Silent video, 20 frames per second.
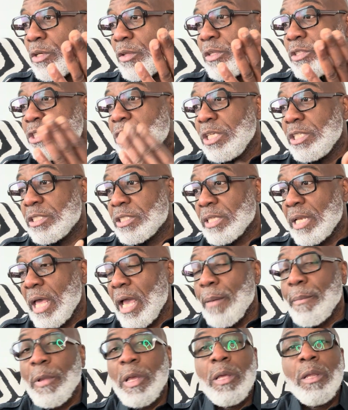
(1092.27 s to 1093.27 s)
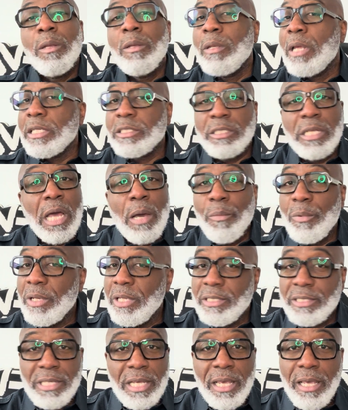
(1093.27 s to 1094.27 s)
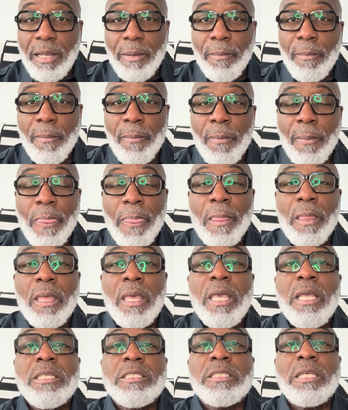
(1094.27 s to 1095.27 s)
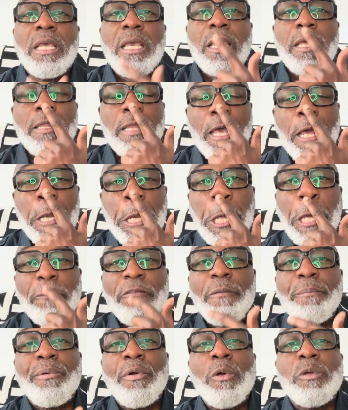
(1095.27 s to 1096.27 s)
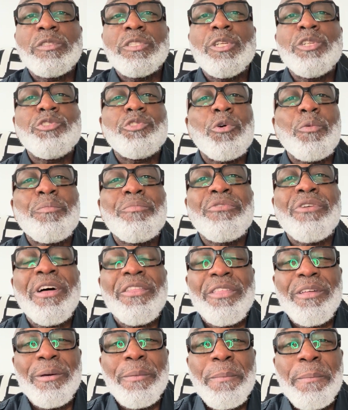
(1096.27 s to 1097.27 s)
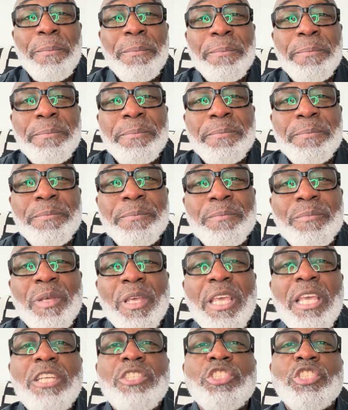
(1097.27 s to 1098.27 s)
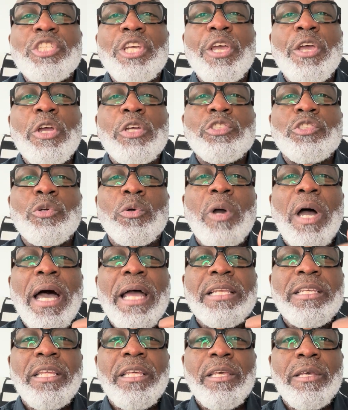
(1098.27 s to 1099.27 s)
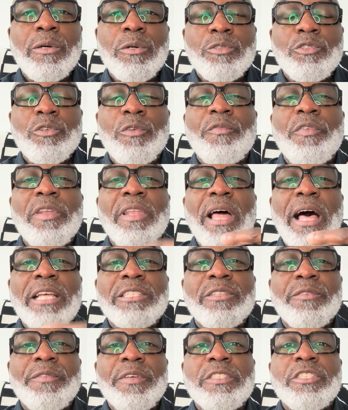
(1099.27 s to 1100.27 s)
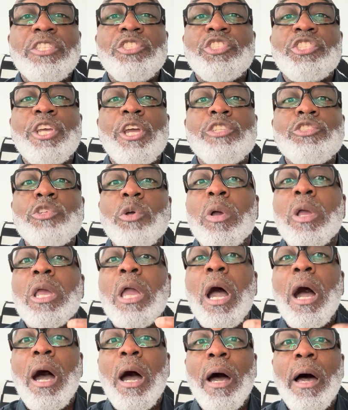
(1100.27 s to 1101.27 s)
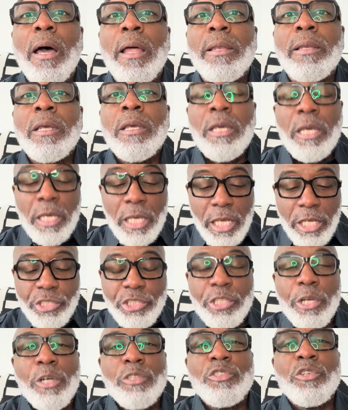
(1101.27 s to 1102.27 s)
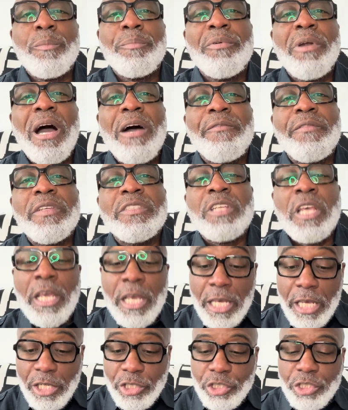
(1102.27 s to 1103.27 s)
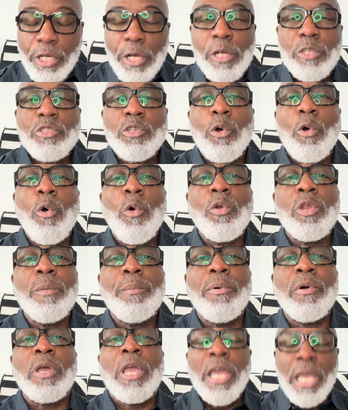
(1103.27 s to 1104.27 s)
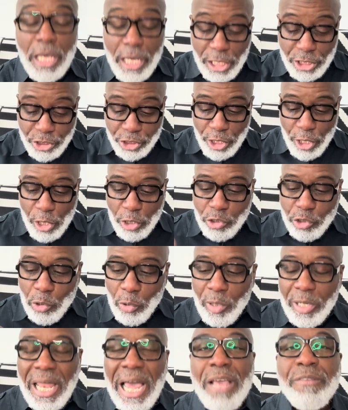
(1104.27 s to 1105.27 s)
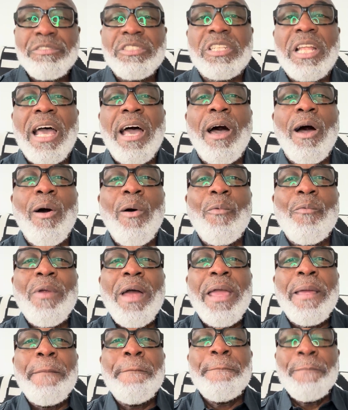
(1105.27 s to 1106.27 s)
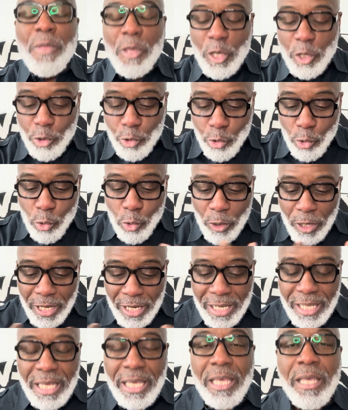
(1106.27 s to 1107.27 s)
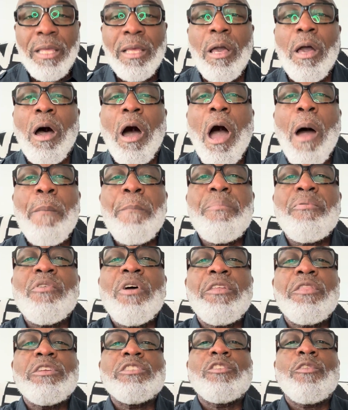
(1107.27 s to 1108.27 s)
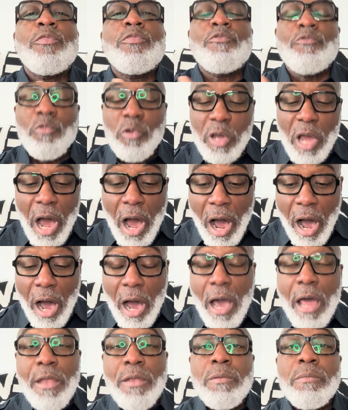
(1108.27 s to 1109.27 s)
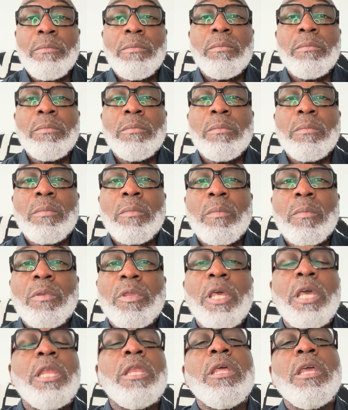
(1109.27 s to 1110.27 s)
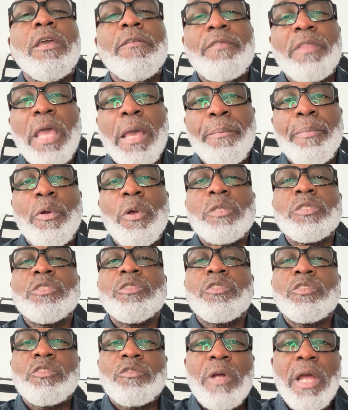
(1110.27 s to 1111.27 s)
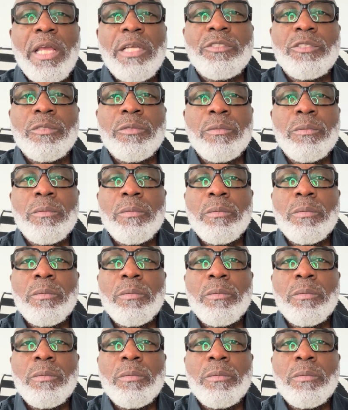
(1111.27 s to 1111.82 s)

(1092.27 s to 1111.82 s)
other cheek slapped. And that's not what he's saying. He's saying that if a person is your brother, he shares your ideals, your philosophies. He shares your God. He shares your prophets. He shares your holy book. He shares your lifestyle, right? You and he are brothers through God. Then if that person strikes you,